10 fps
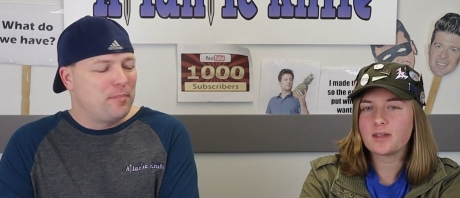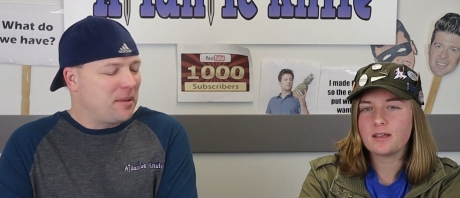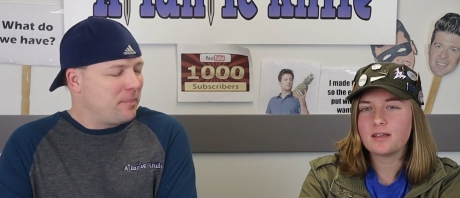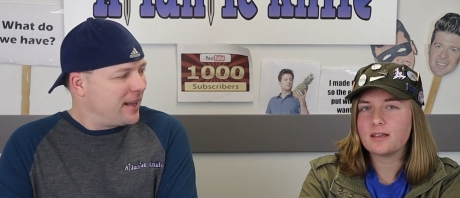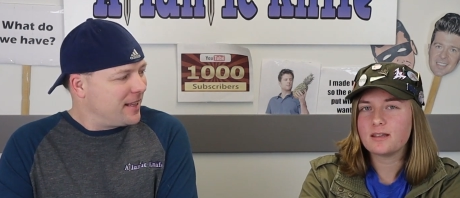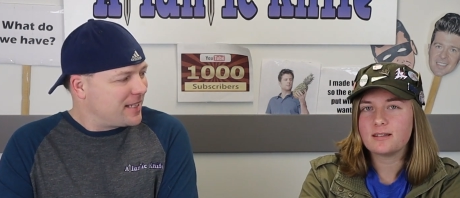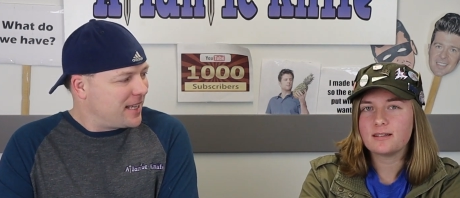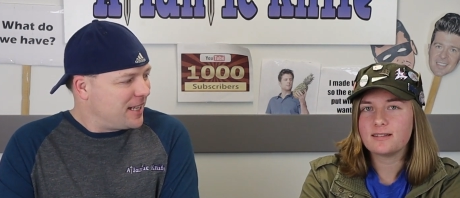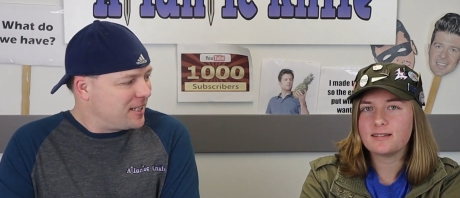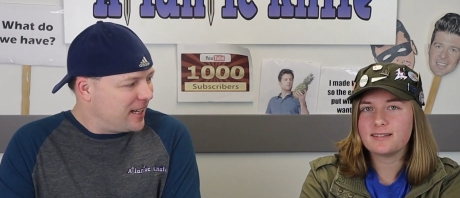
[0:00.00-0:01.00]
Speaker 1: Big man in
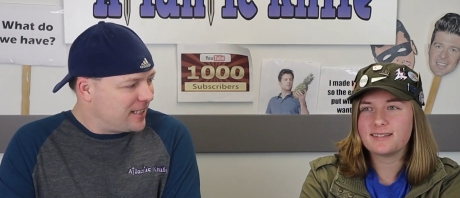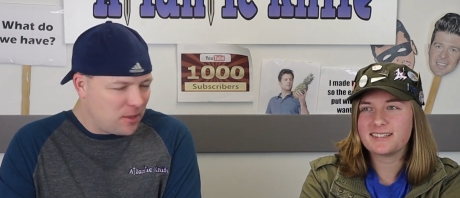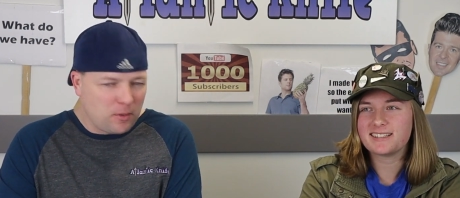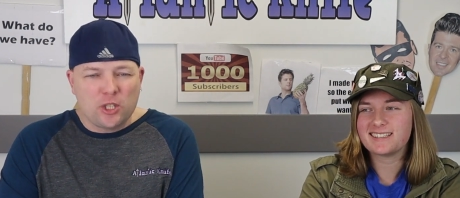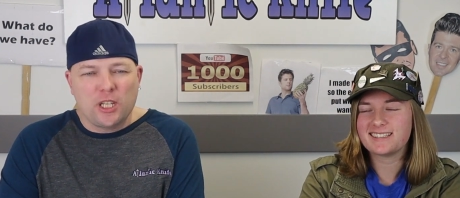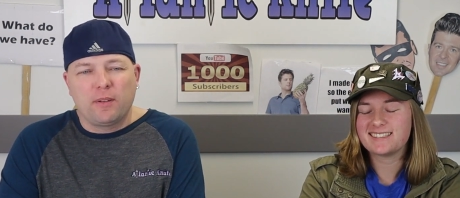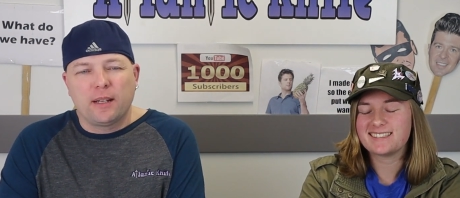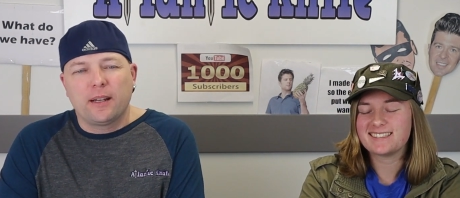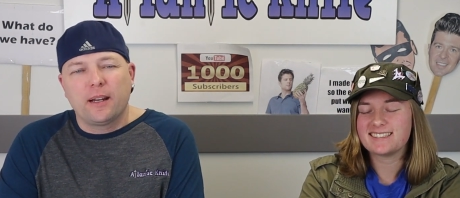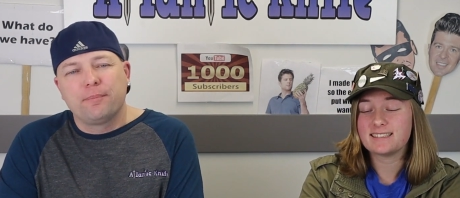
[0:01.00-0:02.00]
skinny jeans. That's what you need
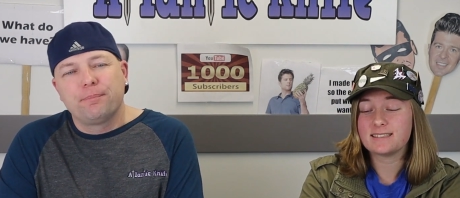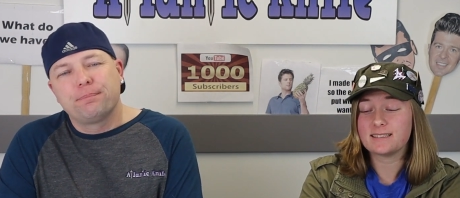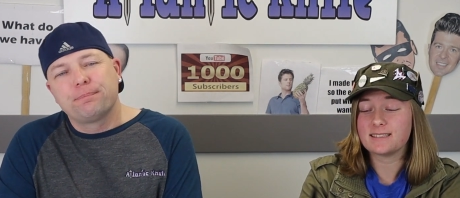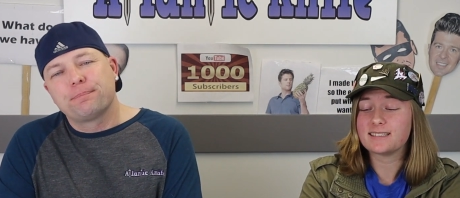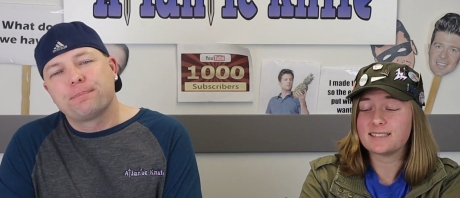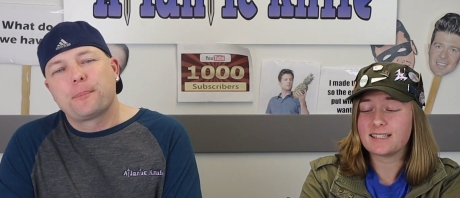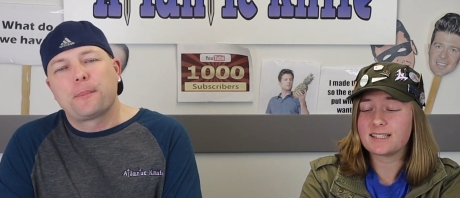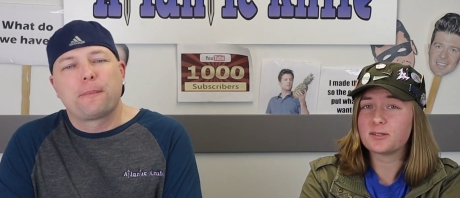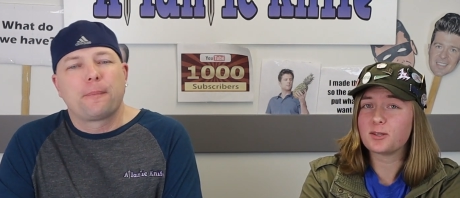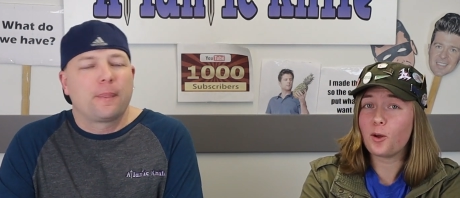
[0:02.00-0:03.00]
right there.
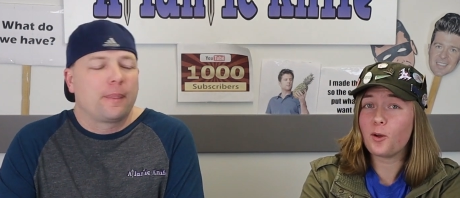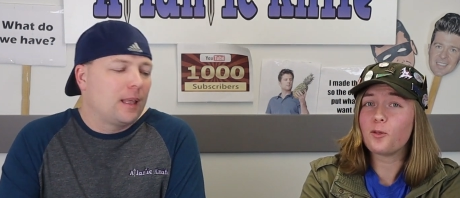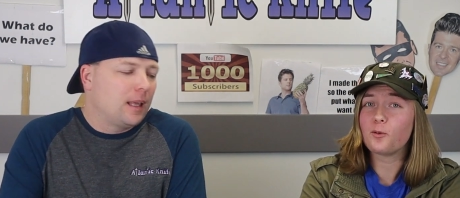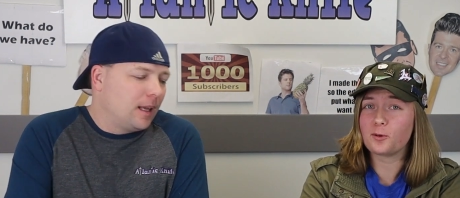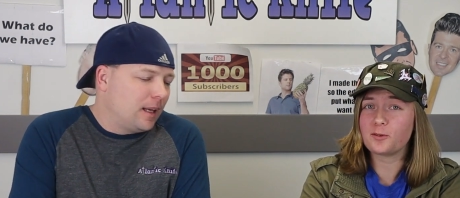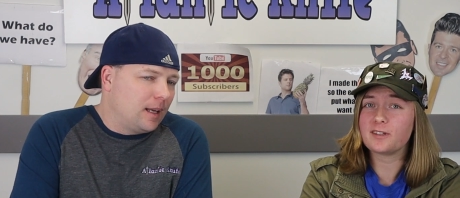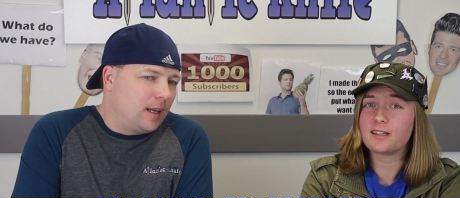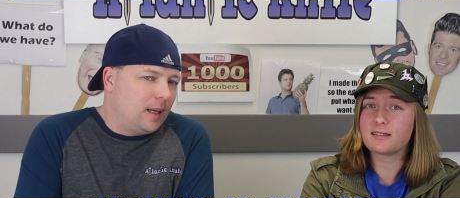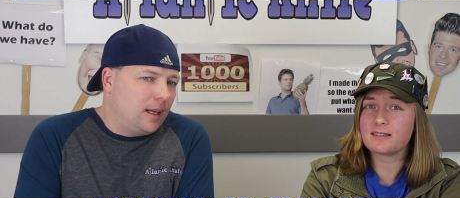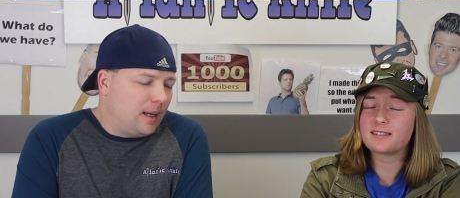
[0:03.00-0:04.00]
Speaker 2: That's what the, all the
Speaker 1: world
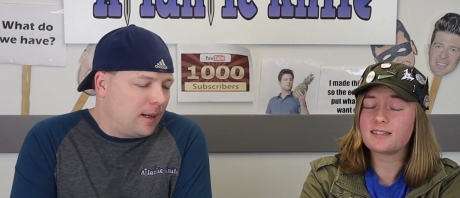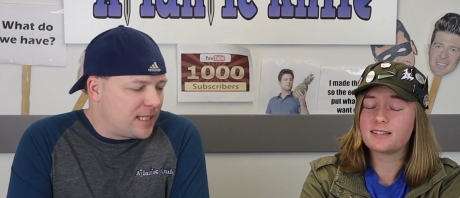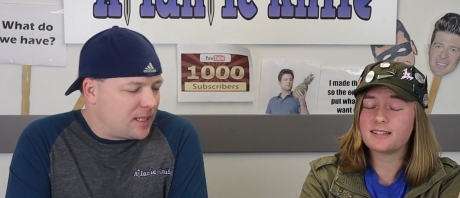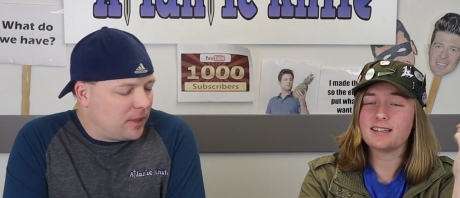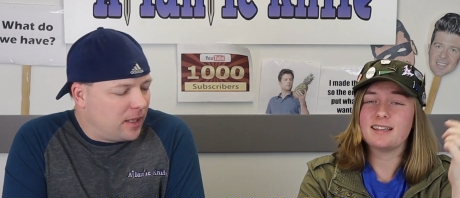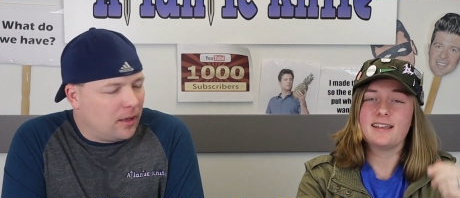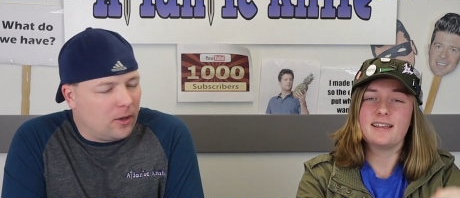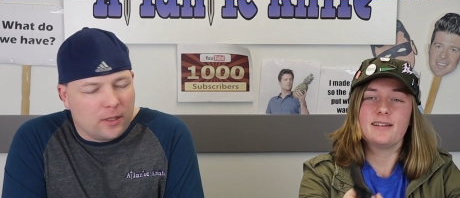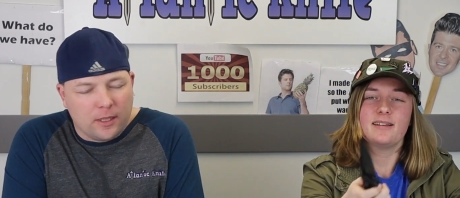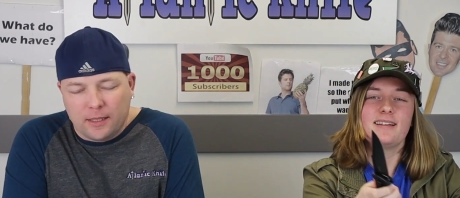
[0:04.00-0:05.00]
needs. All right, so what do you,
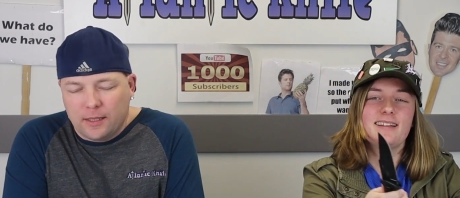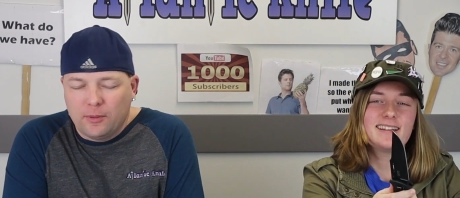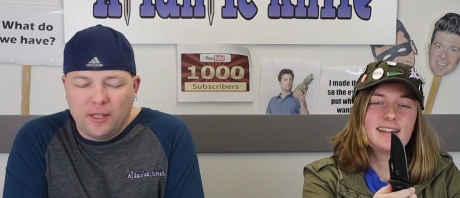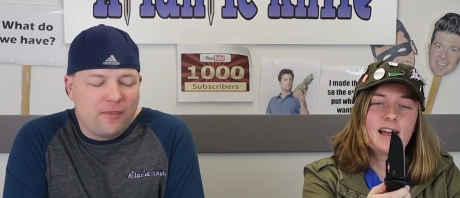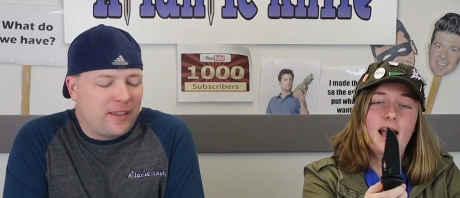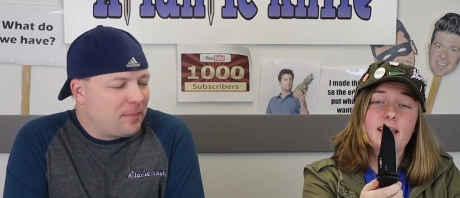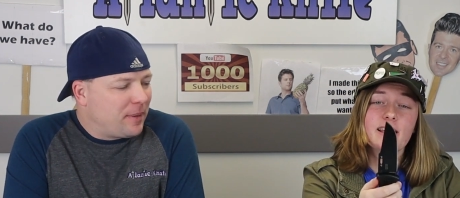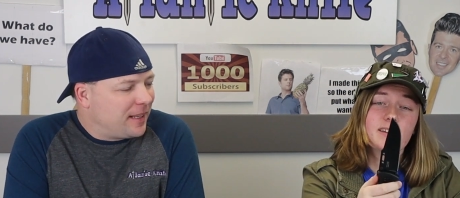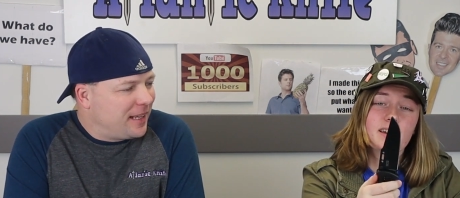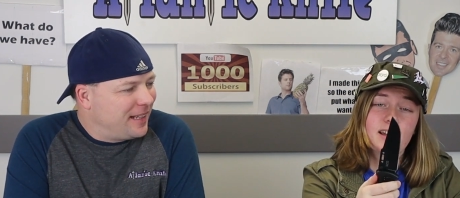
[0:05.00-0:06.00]
oh God, what do you
Speaker 2: think I like
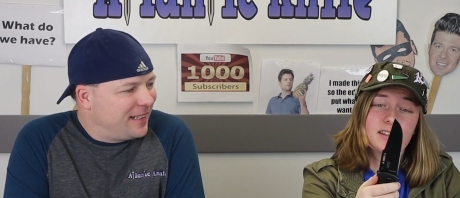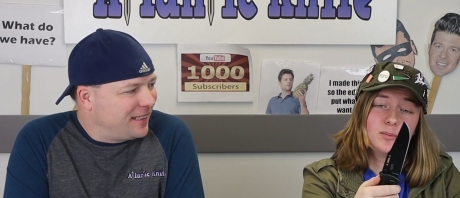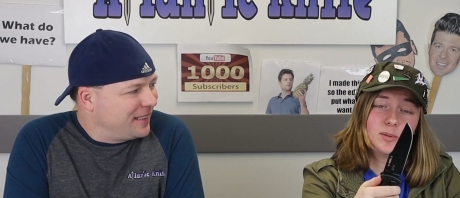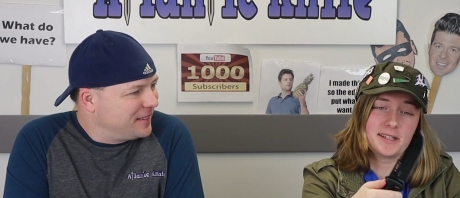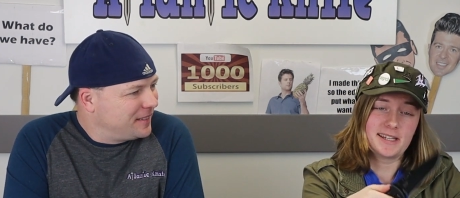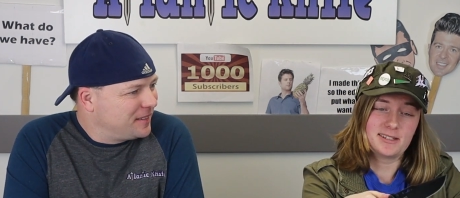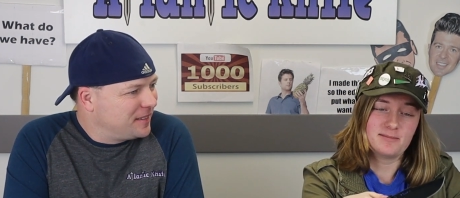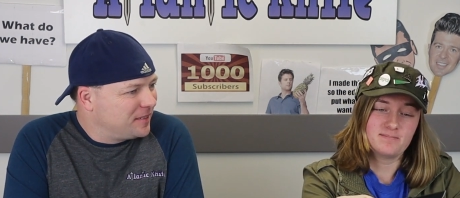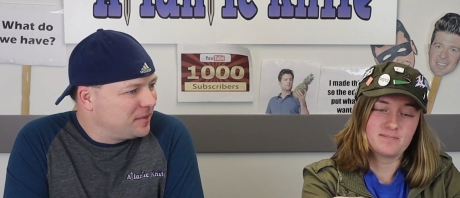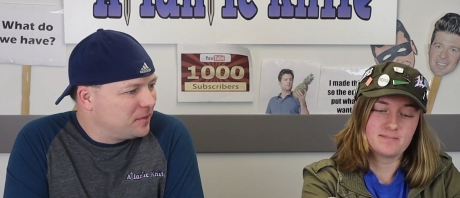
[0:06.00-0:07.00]
about the that? cut of the blade.
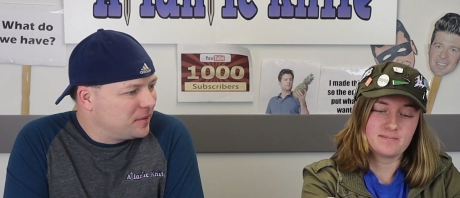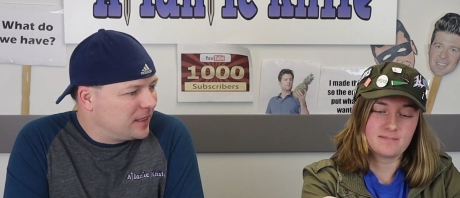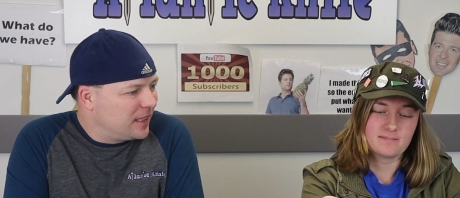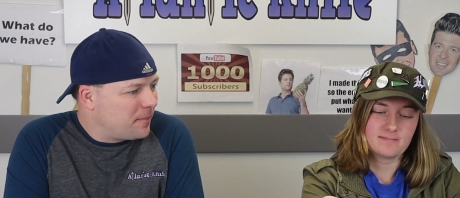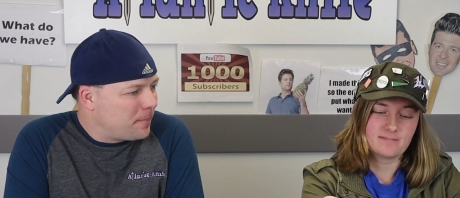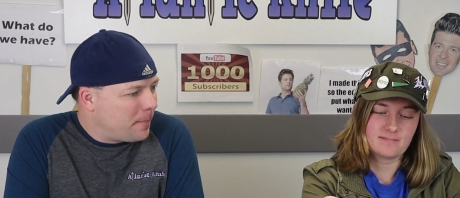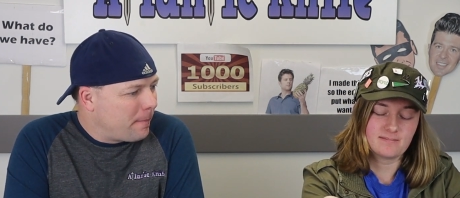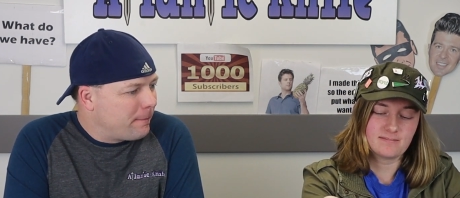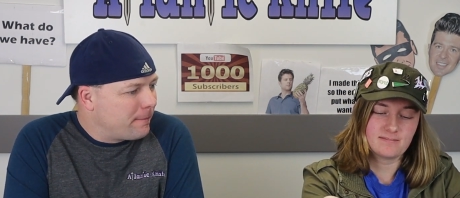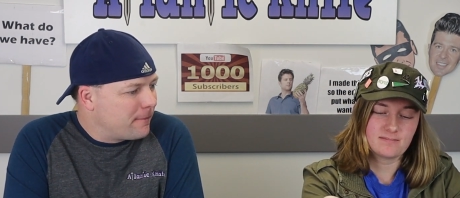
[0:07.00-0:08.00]
Speaker 1: Yeah.
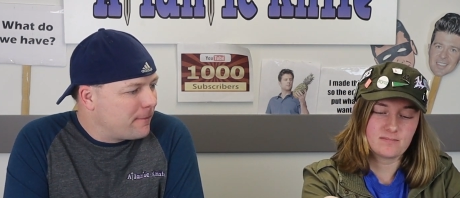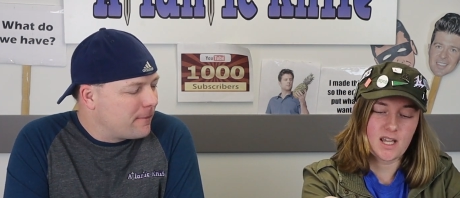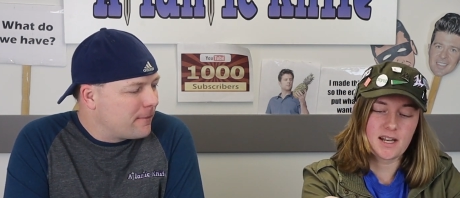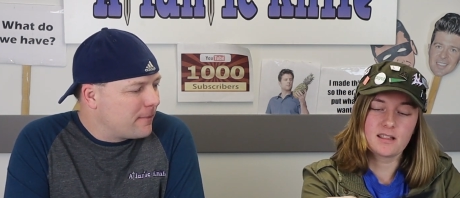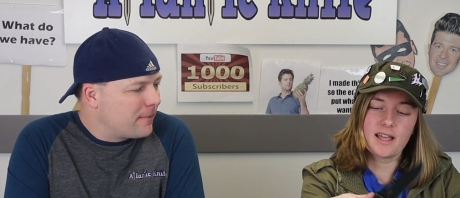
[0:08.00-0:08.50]
Speaker 2: And I